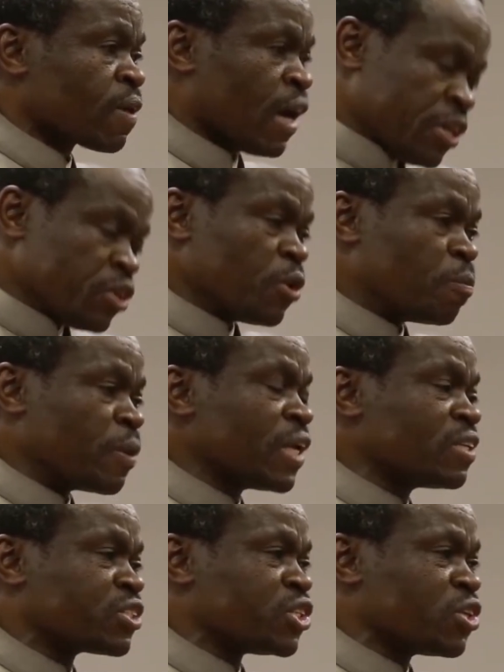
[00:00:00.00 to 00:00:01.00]
And you
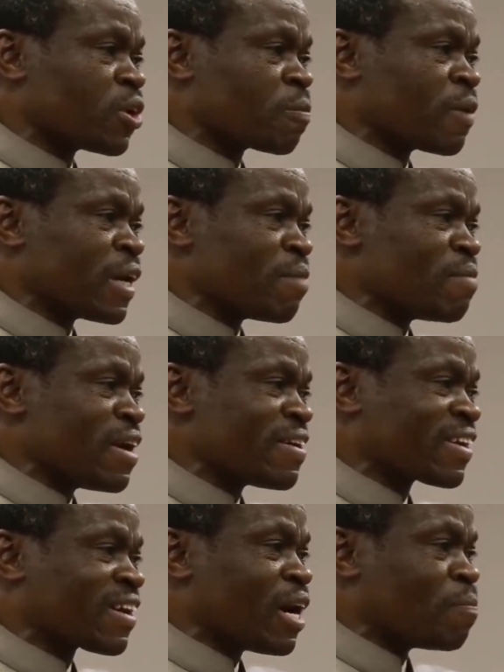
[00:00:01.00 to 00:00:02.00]
built Europe and
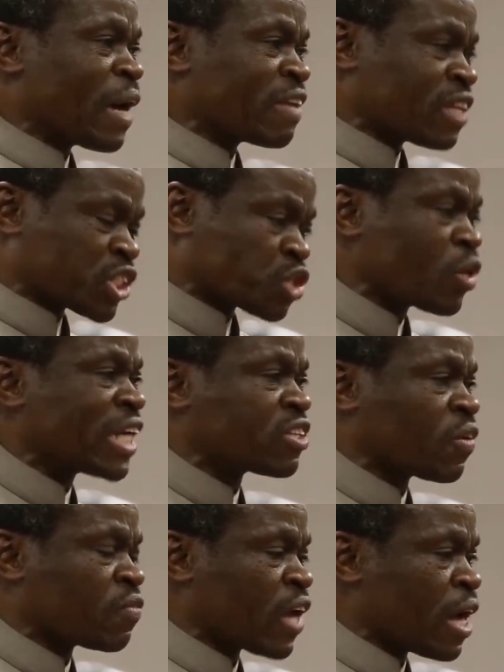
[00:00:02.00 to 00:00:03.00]
America by the sweat
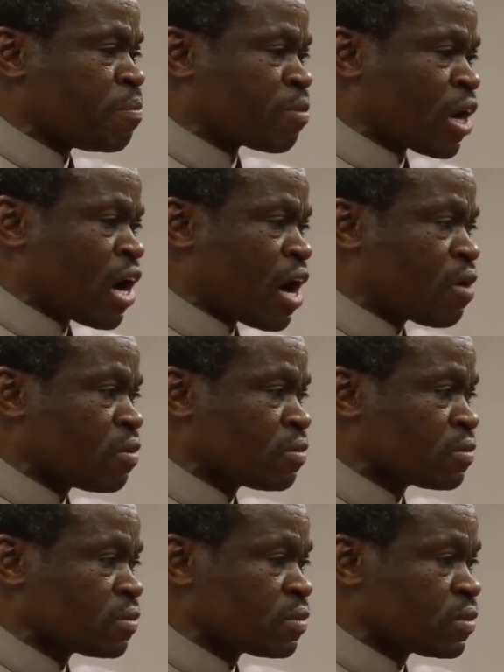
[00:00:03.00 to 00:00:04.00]
of their
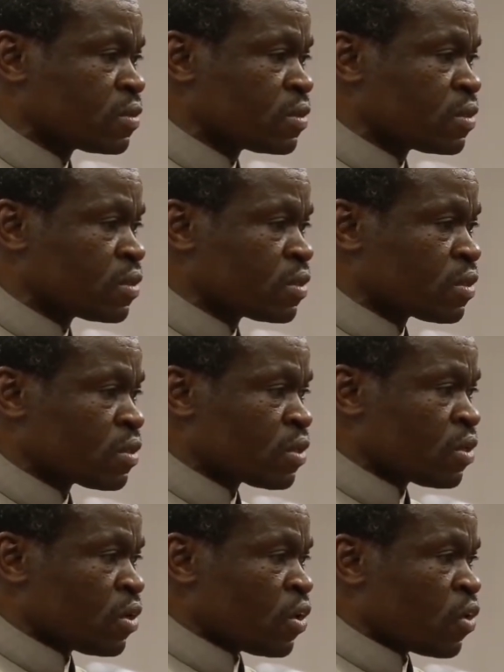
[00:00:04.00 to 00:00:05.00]
brow.
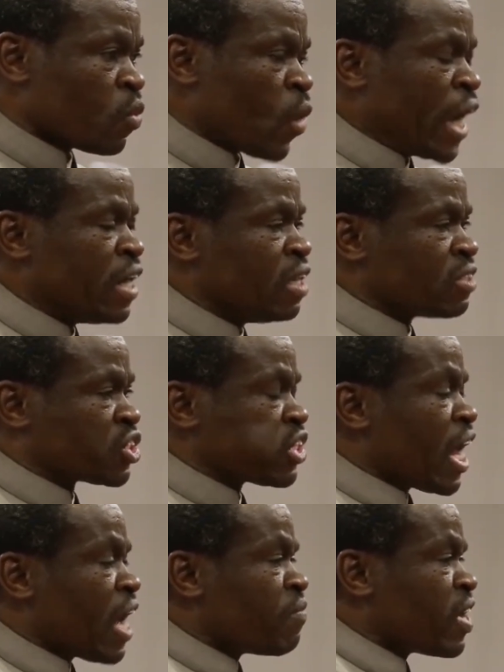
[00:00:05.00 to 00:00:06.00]
When
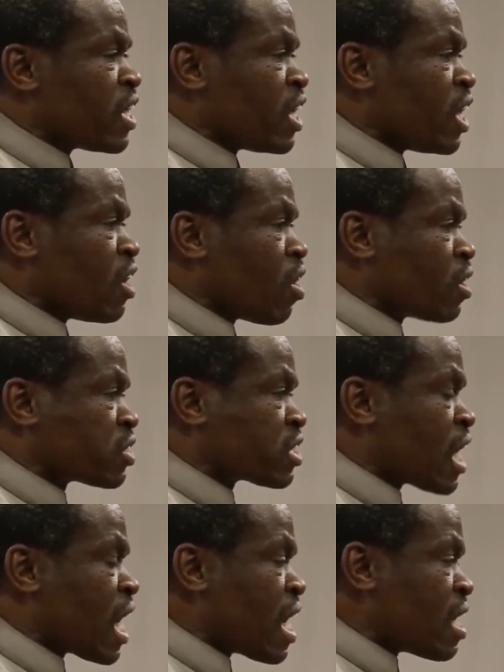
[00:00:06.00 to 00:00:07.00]
slavery lost
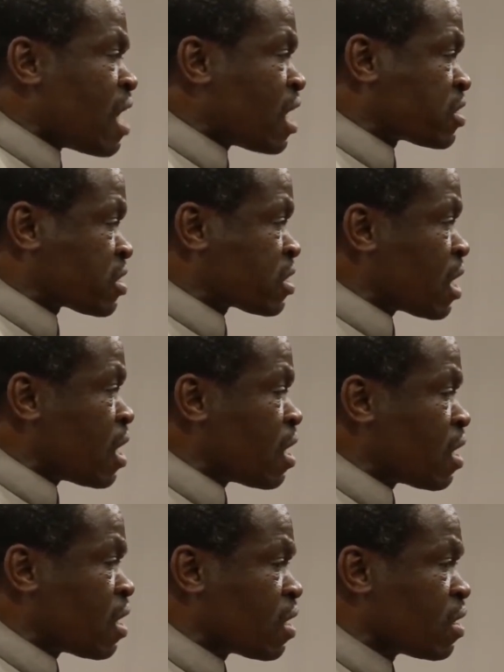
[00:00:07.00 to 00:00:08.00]
her
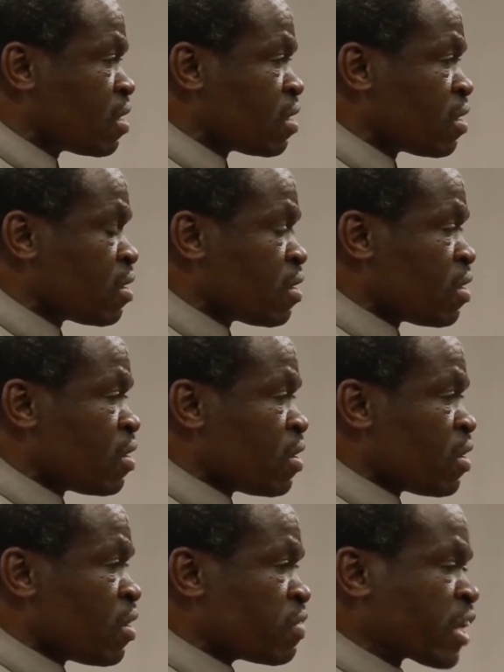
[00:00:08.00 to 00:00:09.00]
luster,
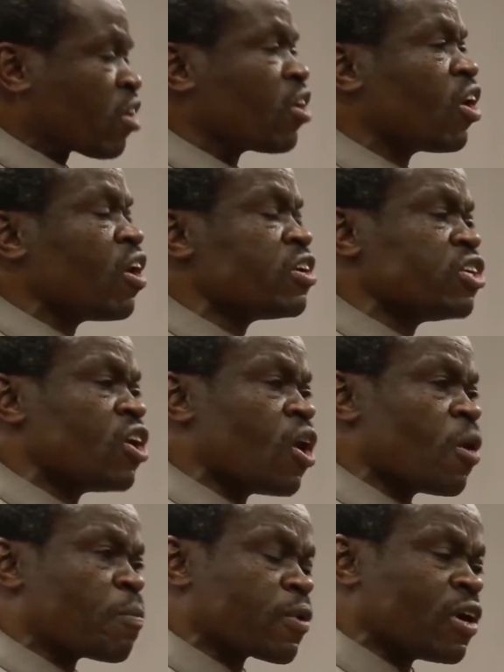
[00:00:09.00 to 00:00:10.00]
the
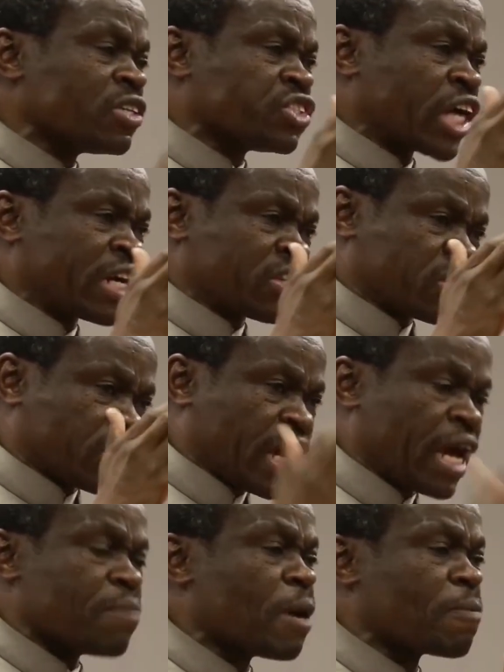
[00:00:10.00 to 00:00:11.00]
colonial project
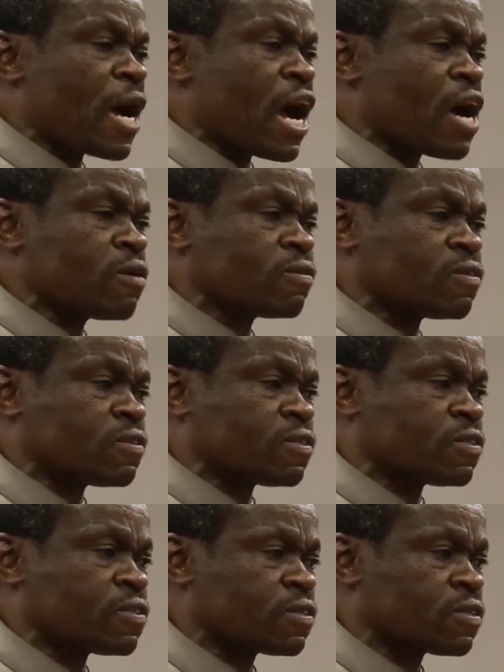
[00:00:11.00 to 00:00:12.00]
came about.